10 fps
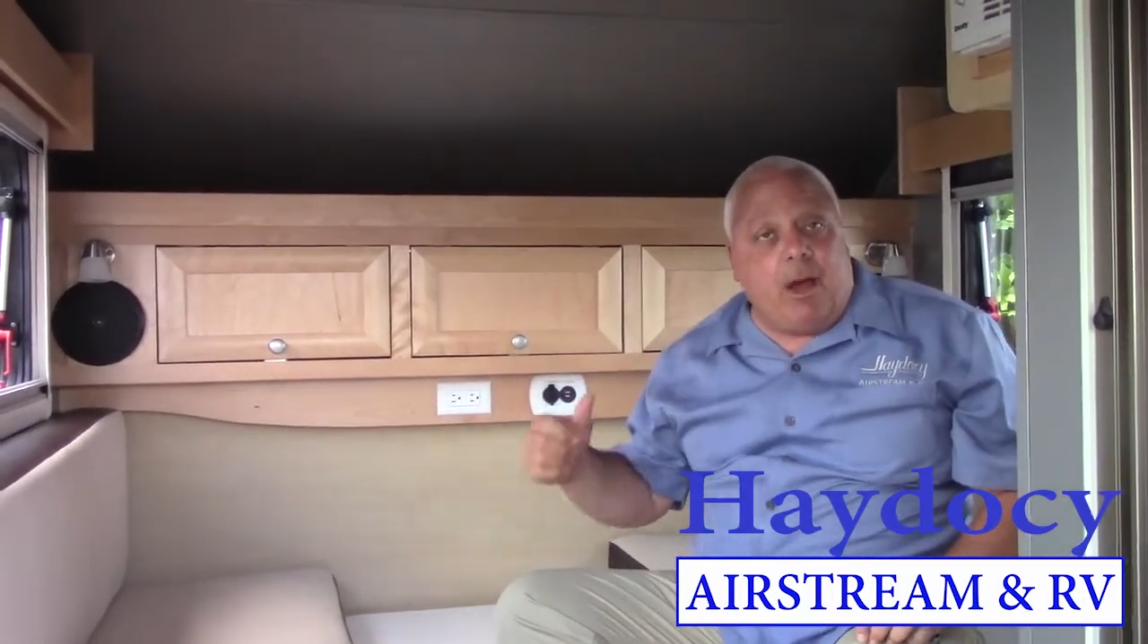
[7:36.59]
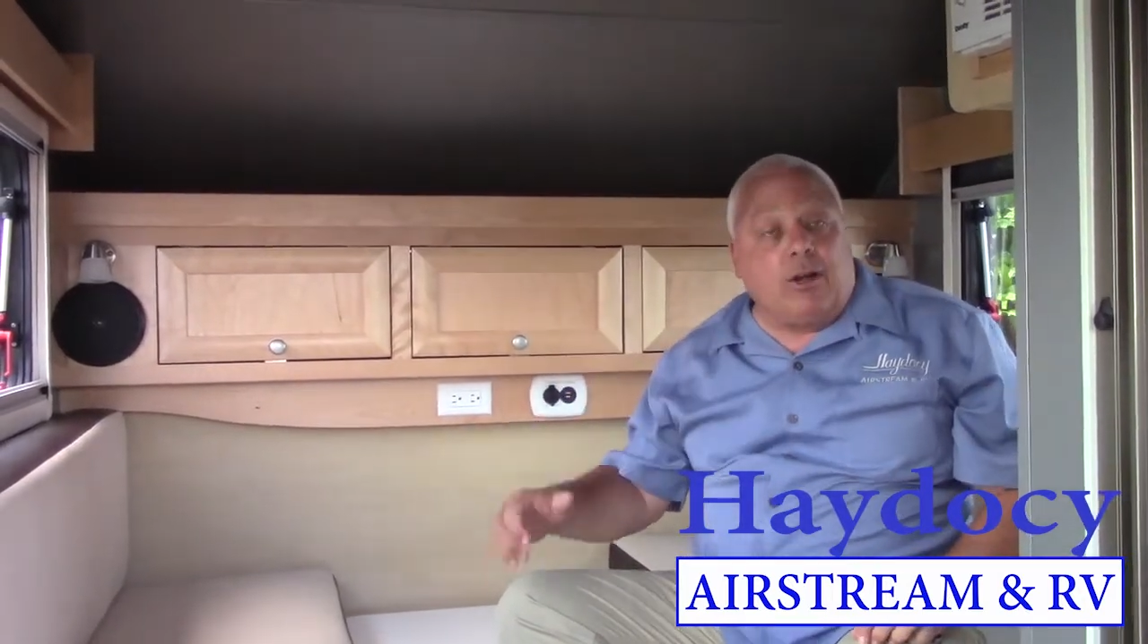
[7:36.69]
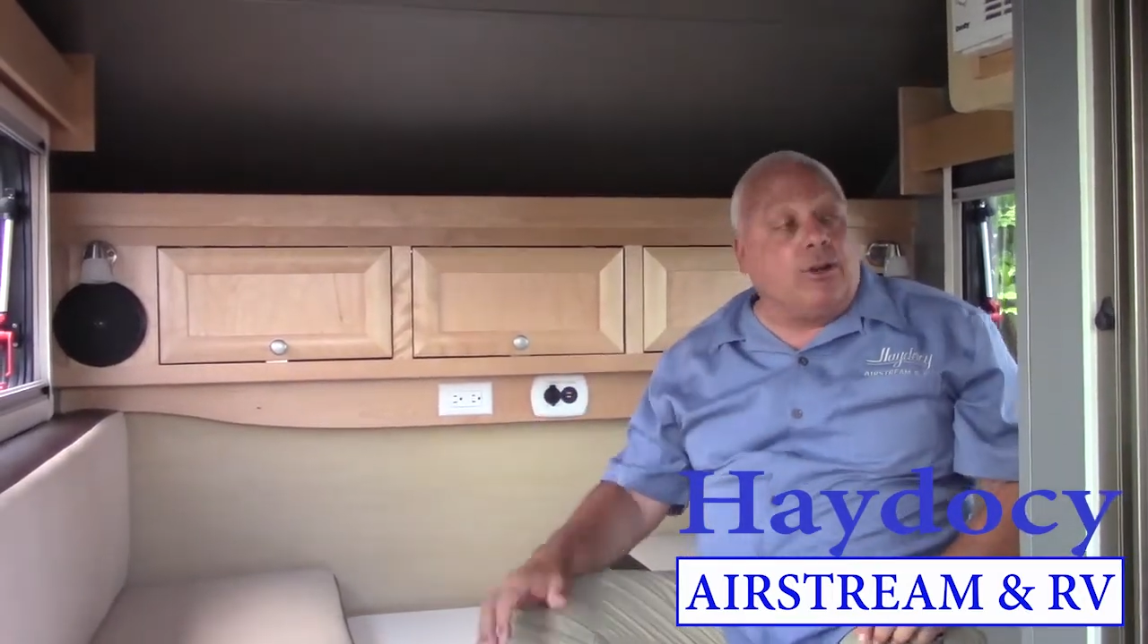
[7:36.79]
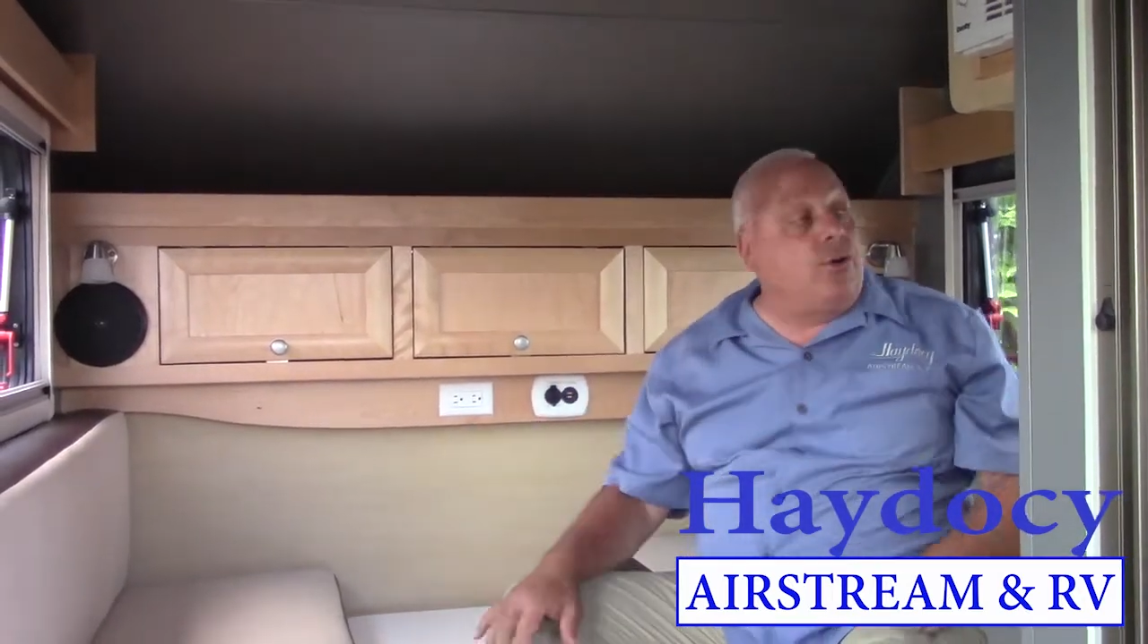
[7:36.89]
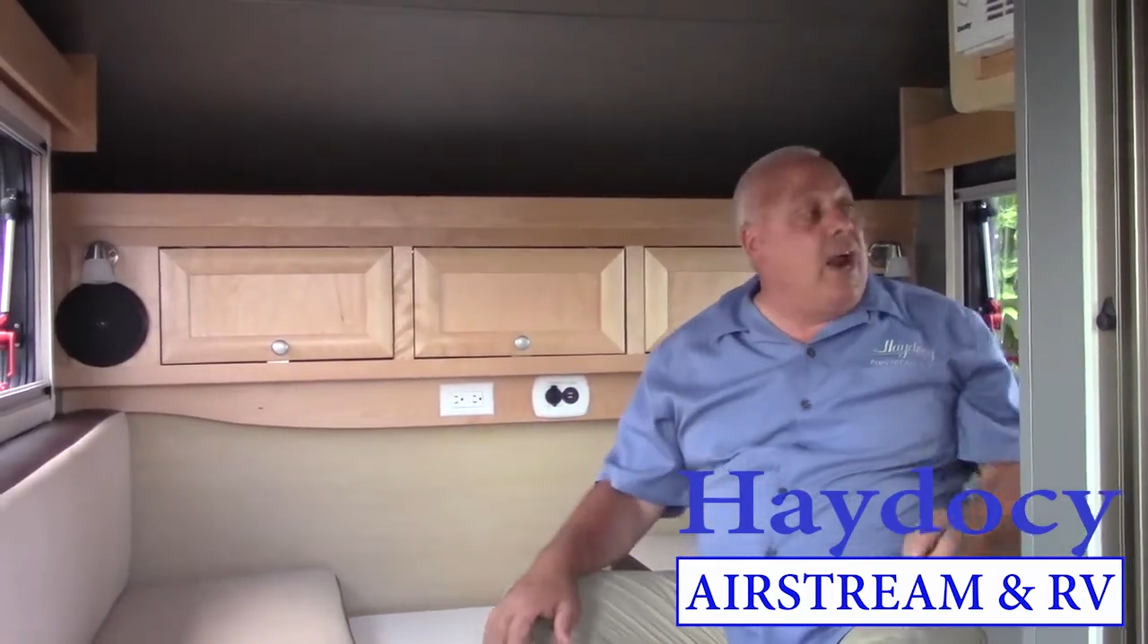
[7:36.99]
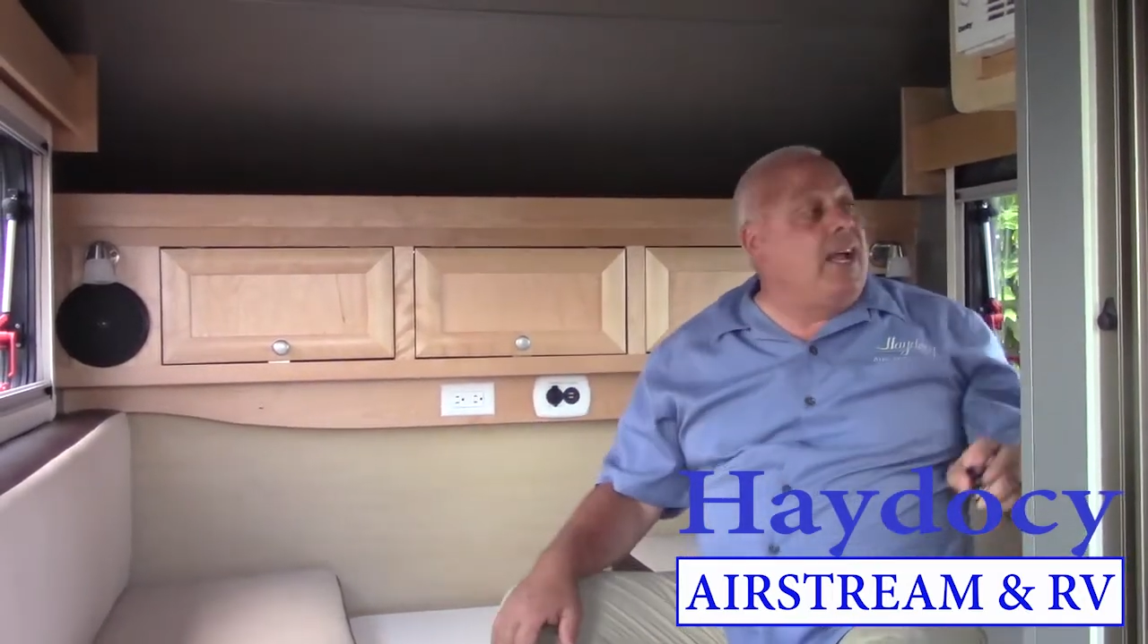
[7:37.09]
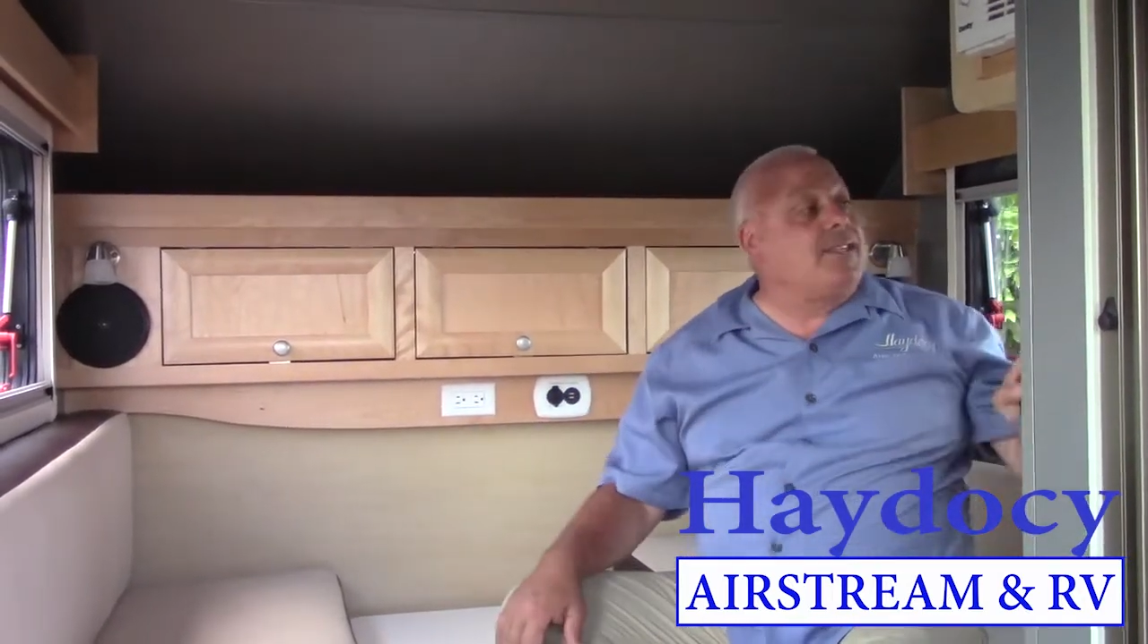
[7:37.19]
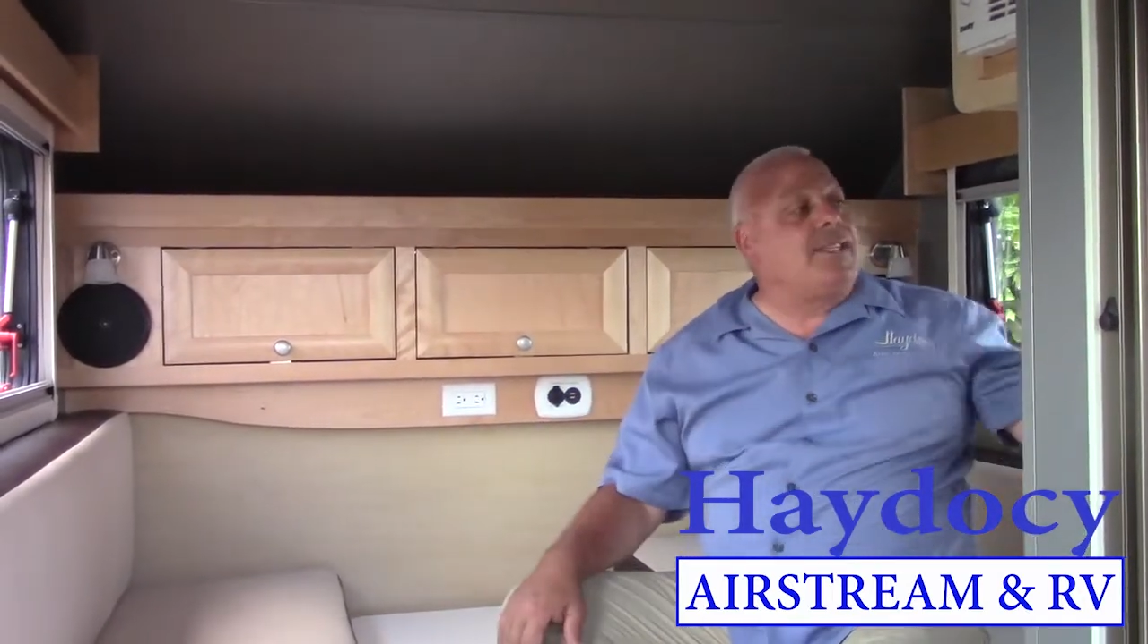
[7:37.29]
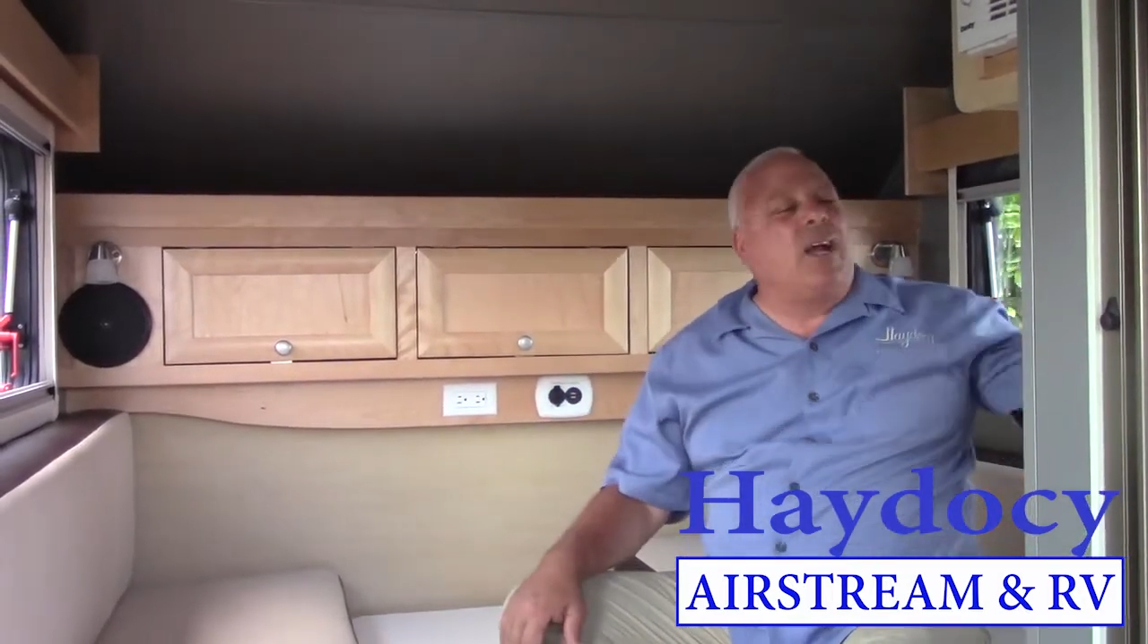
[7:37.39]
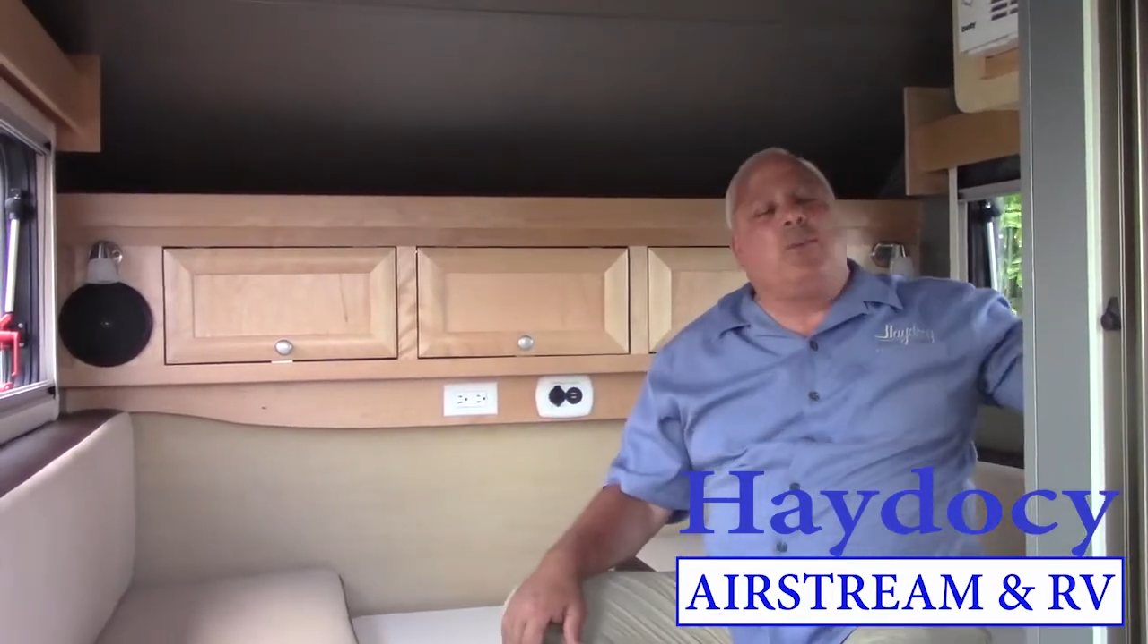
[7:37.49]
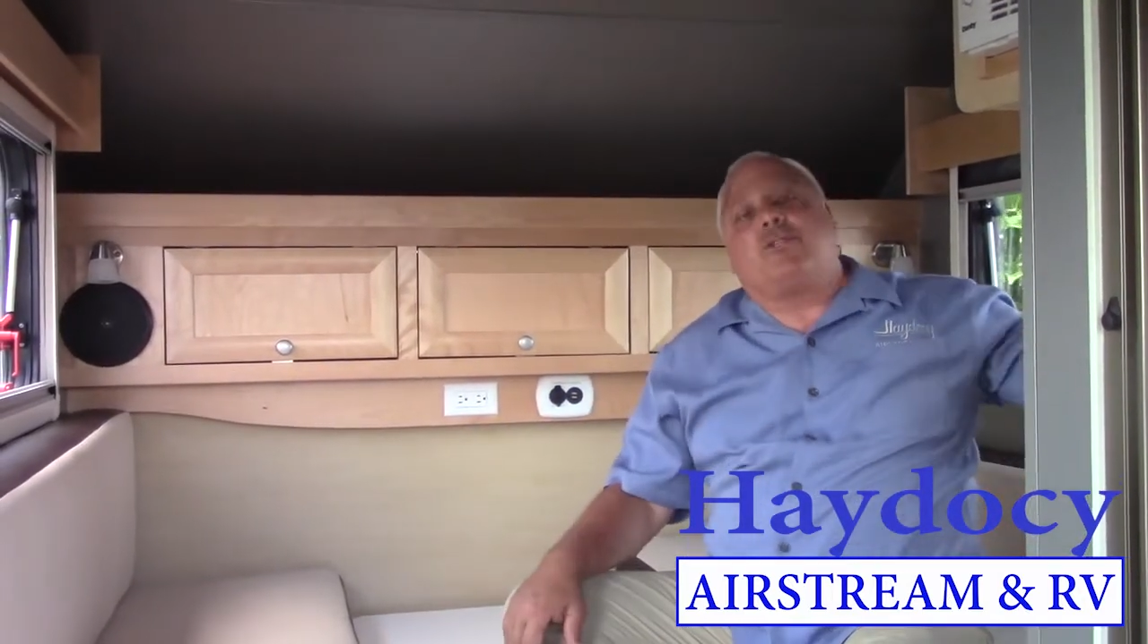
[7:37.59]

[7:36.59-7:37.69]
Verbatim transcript: monitor outside.